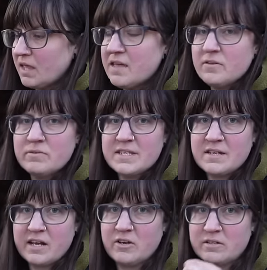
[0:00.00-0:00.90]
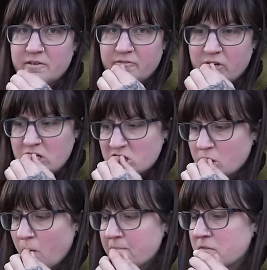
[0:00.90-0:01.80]
And the reason I cooked it
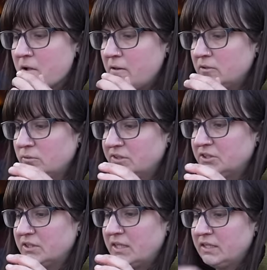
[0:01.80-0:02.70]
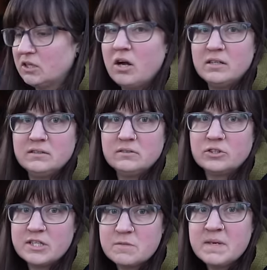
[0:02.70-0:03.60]
first was so that it got
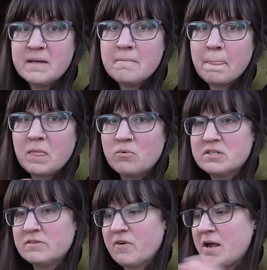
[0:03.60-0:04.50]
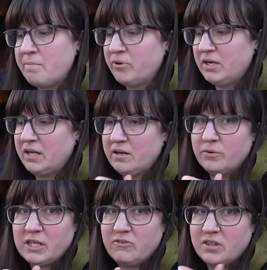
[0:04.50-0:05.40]
crispy. Whereas if I put it in
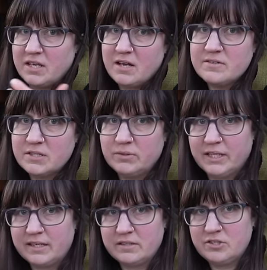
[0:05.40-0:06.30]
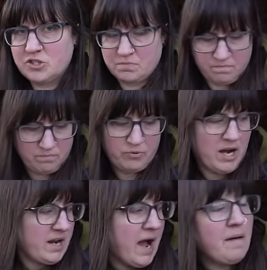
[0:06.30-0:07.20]
with everything else, it would likely just
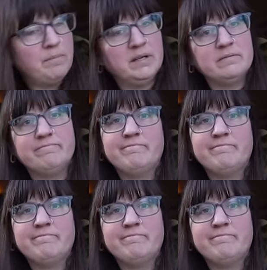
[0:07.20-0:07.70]
break up and,